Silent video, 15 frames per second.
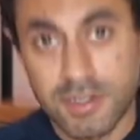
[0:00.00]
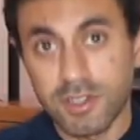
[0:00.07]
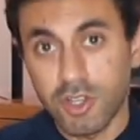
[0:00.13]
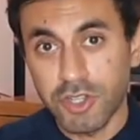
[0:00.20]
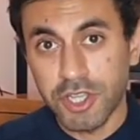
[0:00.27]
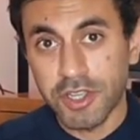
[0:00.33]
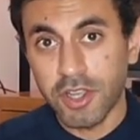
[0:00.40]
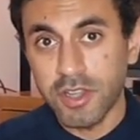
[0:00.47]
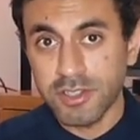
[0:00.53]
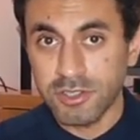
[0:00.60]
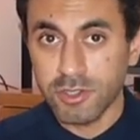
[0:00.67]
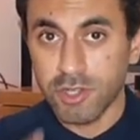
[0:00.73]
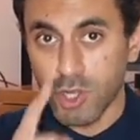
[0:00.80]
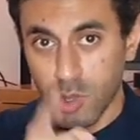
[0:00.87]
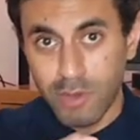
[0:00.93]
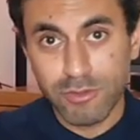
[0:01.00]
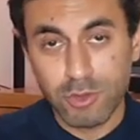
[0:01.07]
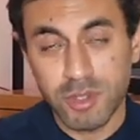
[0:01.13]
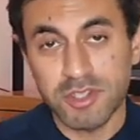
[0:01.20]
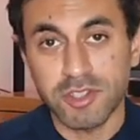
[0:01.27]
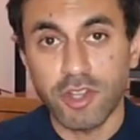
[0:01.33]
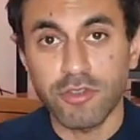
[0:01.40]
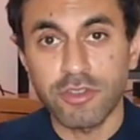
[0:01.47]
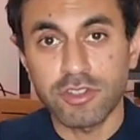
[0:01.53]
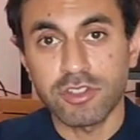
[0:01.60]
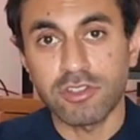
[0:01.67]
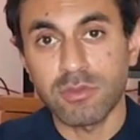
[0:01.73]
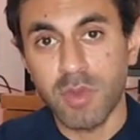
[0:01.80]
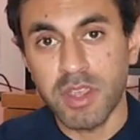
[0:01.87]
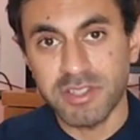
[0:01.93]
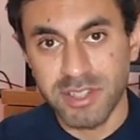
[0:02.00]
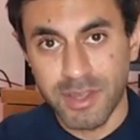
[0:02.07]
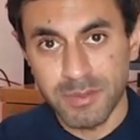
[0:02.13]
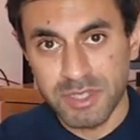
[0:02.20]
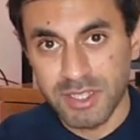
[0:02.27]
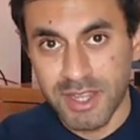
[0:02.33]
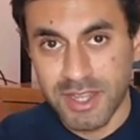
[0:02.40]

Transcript: Okay guys, so now I've switched over to my Samsung